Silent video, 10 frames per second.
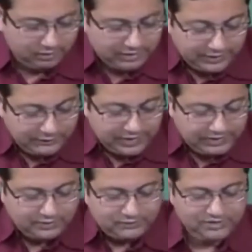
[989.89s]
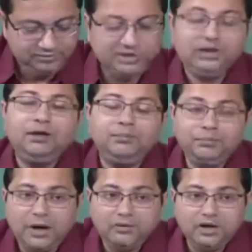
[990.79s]
Now, the advantage of this metal
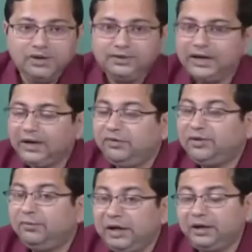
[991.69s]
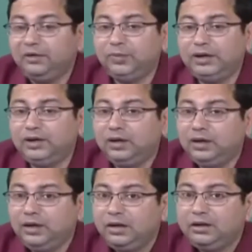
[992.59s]
powder is that when the metal burn,